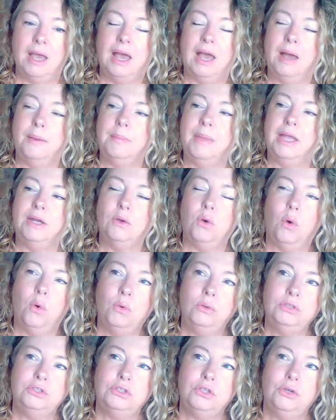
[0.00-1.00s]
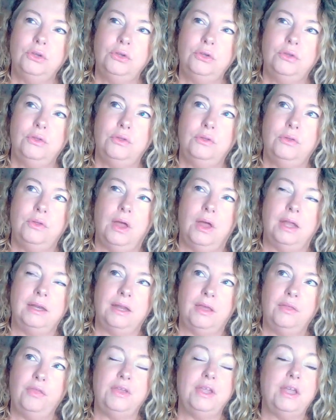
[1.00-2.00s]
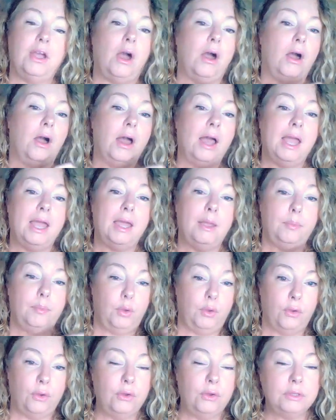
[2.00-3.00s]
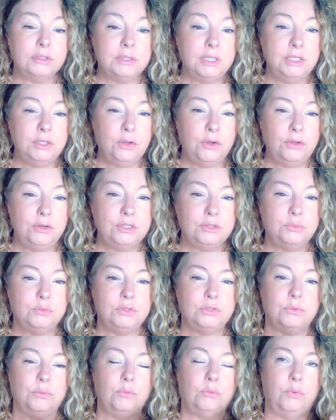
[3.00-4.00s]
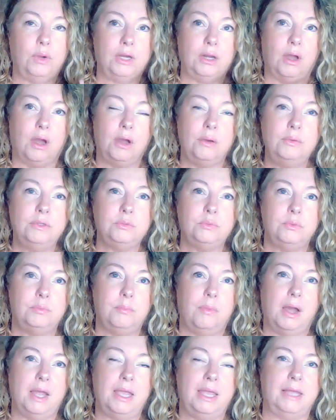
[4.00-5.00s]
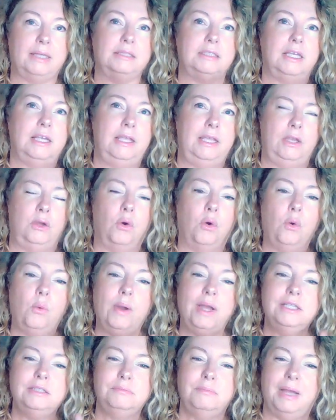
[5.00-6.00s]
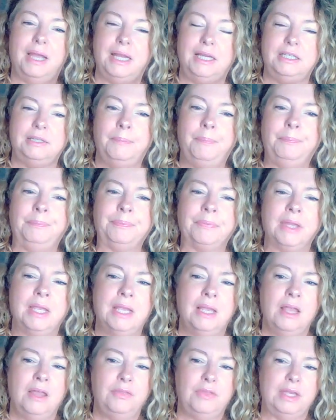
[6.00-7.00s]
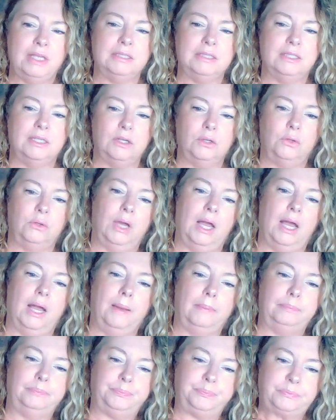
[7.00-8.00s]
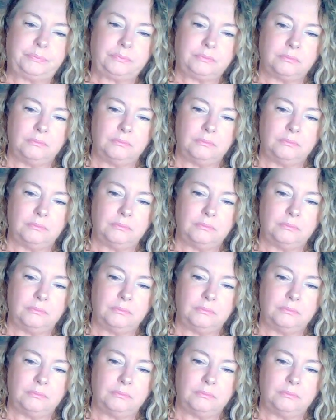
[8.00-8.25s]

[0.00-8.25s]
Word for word: Um, and also, another thing I personally noticed was when I was with my ex, he always made these little um,